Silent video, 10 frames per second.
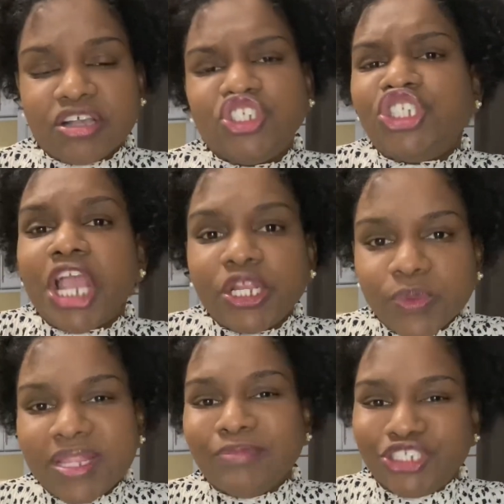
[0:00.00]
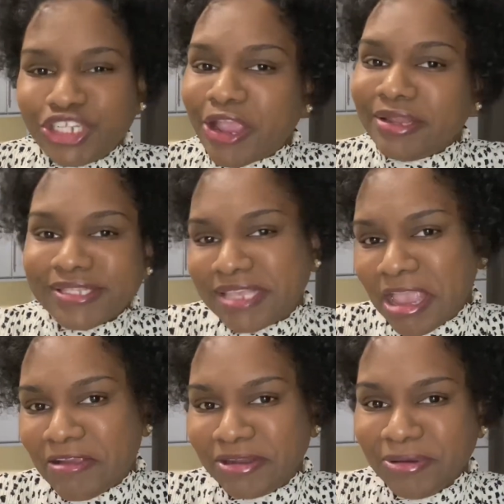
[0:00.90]
Share it with them. Sharing is
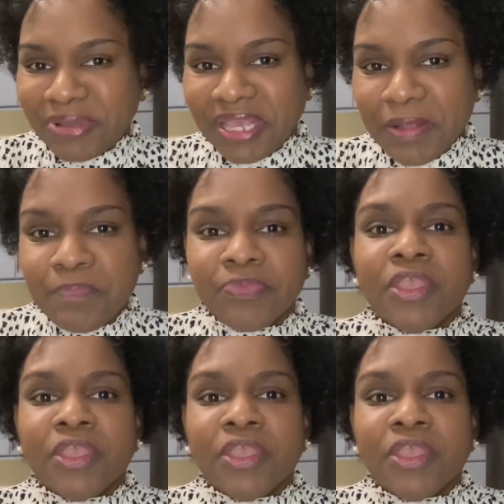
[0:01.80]
caring, okay?